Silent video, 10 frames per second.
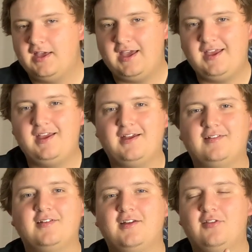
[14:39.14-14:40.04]

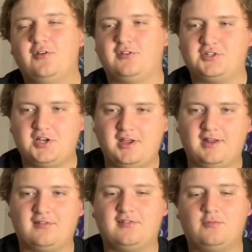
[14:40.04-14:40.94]
And there's a
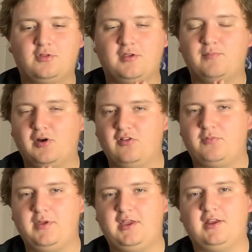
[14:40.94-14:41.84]
chance, with them both
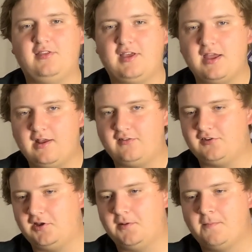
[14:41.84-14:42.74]
being in the
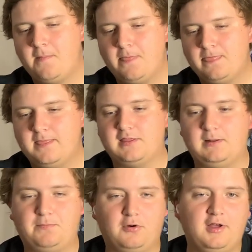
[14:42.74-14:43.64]
AAC, that they
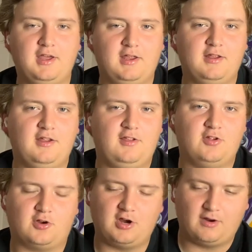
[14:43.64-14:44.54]
play in
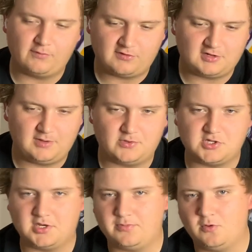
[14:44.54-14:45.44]
their conference
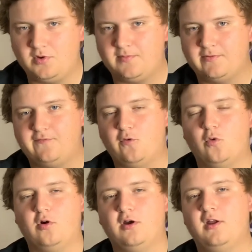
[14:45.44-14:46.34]
championship the week
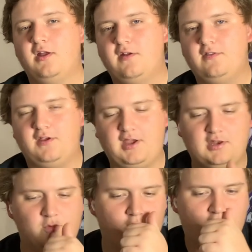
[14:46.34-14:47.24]
before the
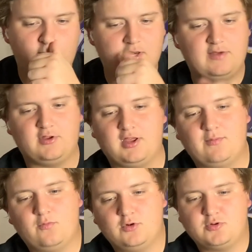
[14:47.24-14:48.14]
annual Army-Navy game,
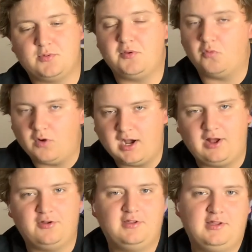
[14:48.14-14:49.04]
which would be wild.